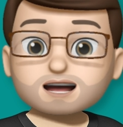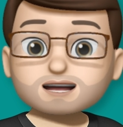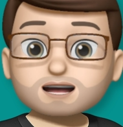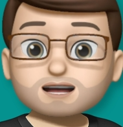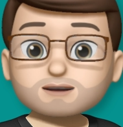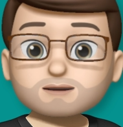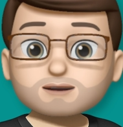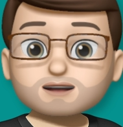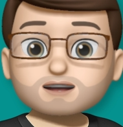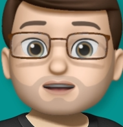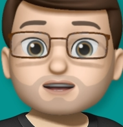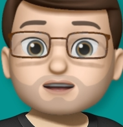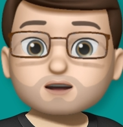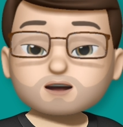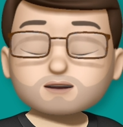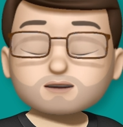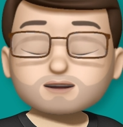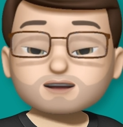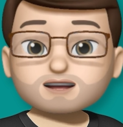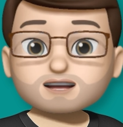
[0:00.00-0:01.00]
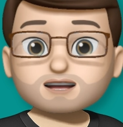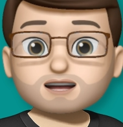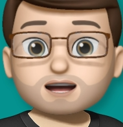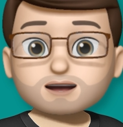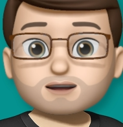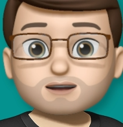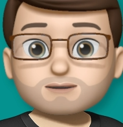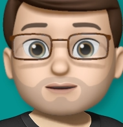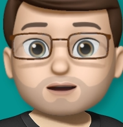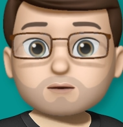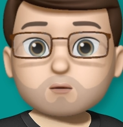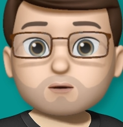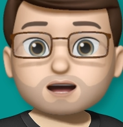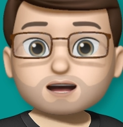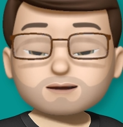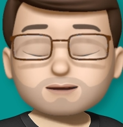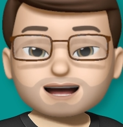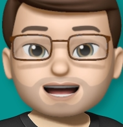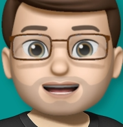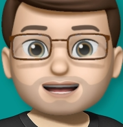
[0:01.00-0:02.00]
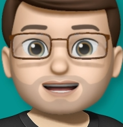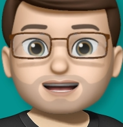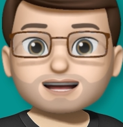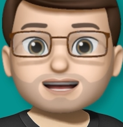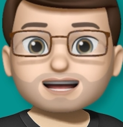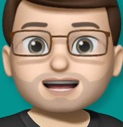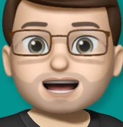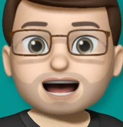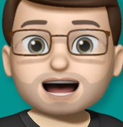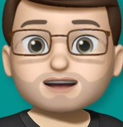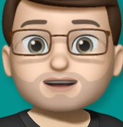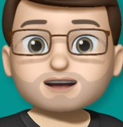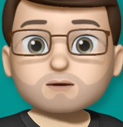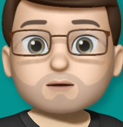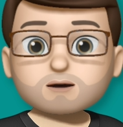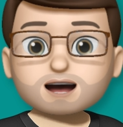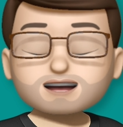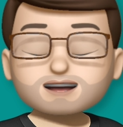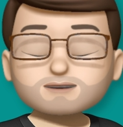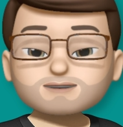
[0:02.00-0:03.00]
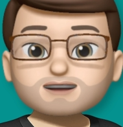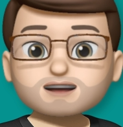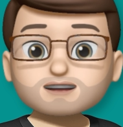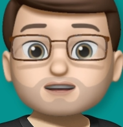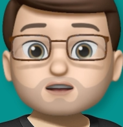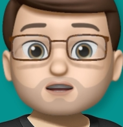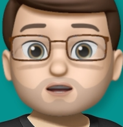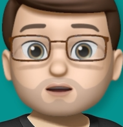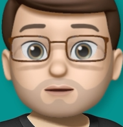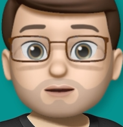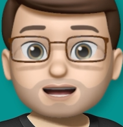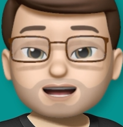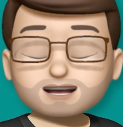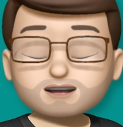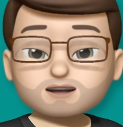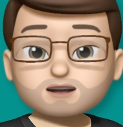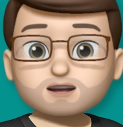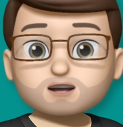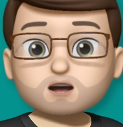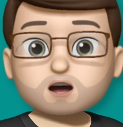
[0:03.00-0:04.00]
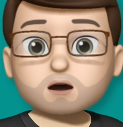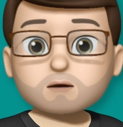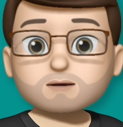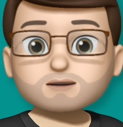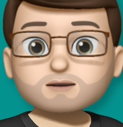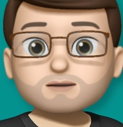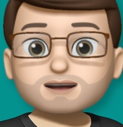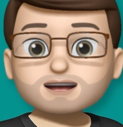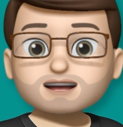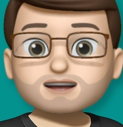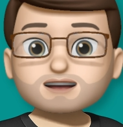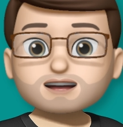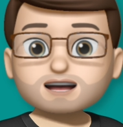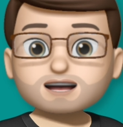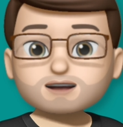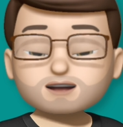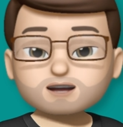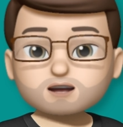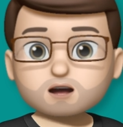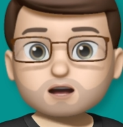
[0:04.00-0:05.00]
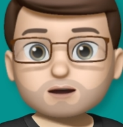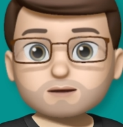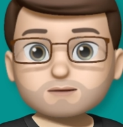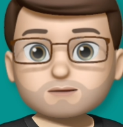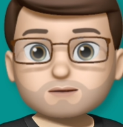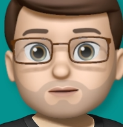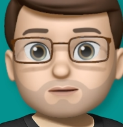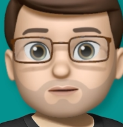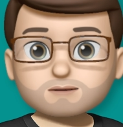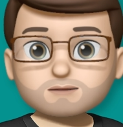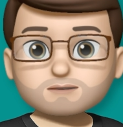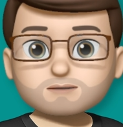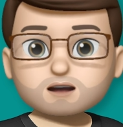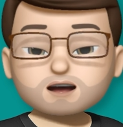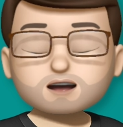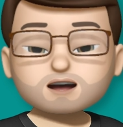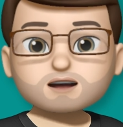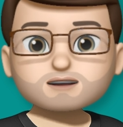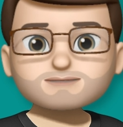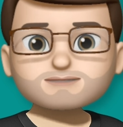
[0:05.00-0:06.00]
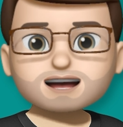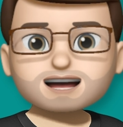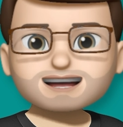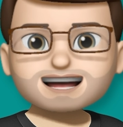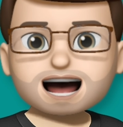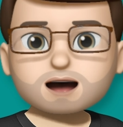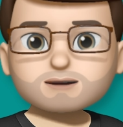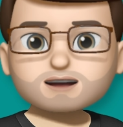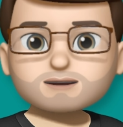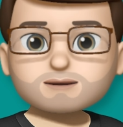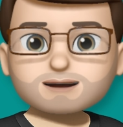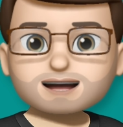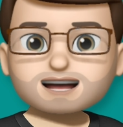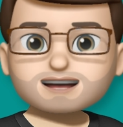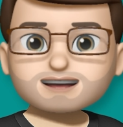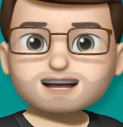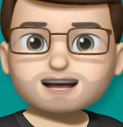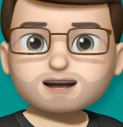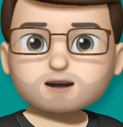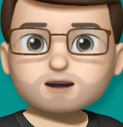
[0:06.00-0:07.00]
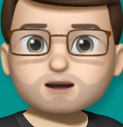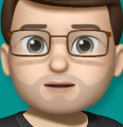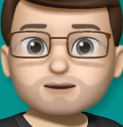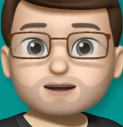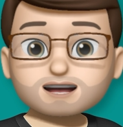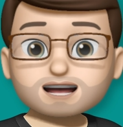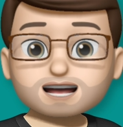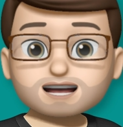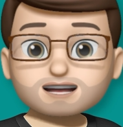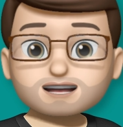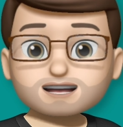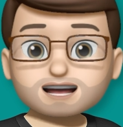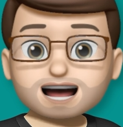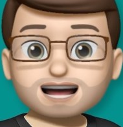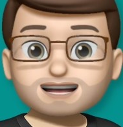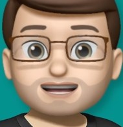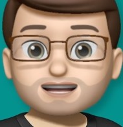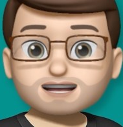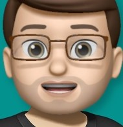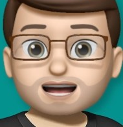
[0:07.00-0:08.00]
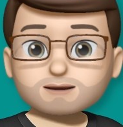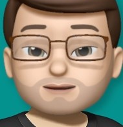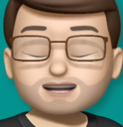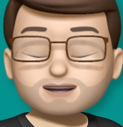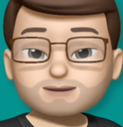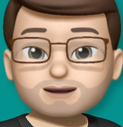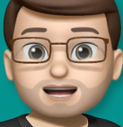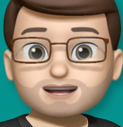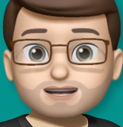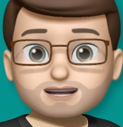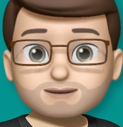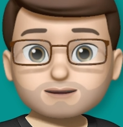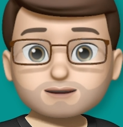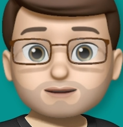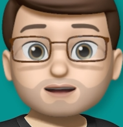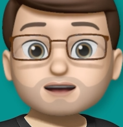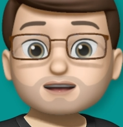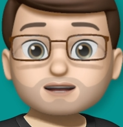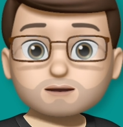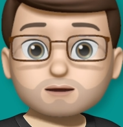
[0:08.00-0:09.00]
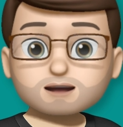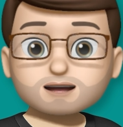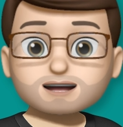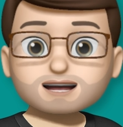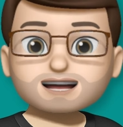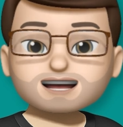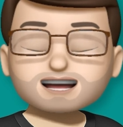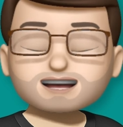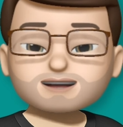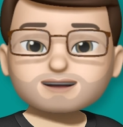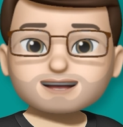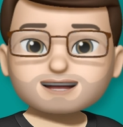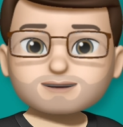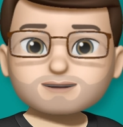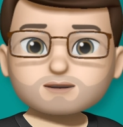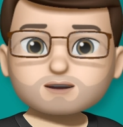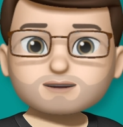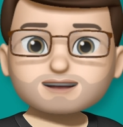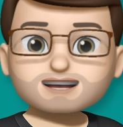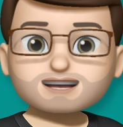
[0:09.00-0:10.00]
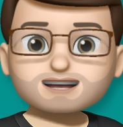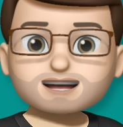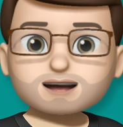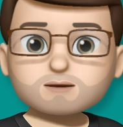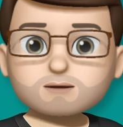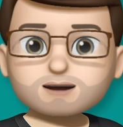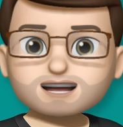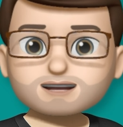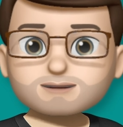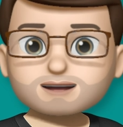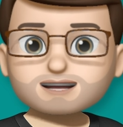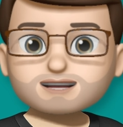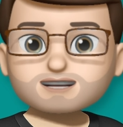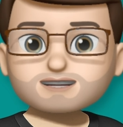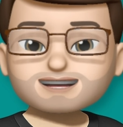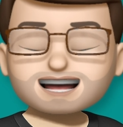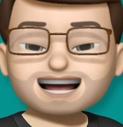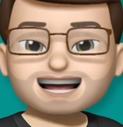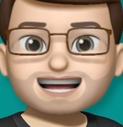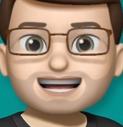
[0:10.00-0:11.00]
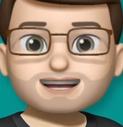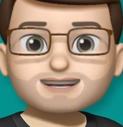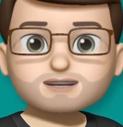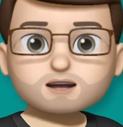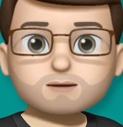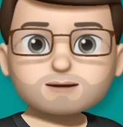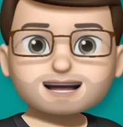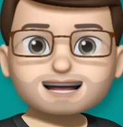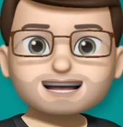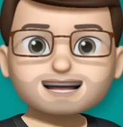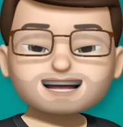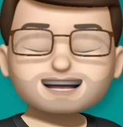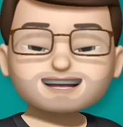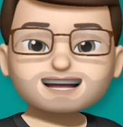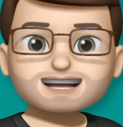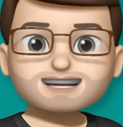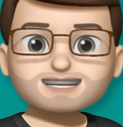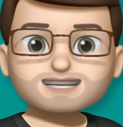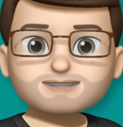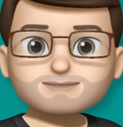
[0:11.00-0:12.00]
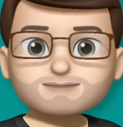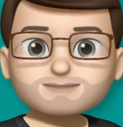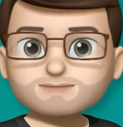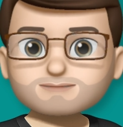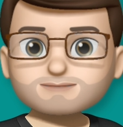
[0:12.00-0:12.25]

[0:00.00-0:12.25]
Let's position it off to the side of my work plane, and then we're going to press duplicate at the top to make a second column. Right now it's placed that column in the exact same space as my first one, so I need to move it sideways by just dragging and dropping it like this.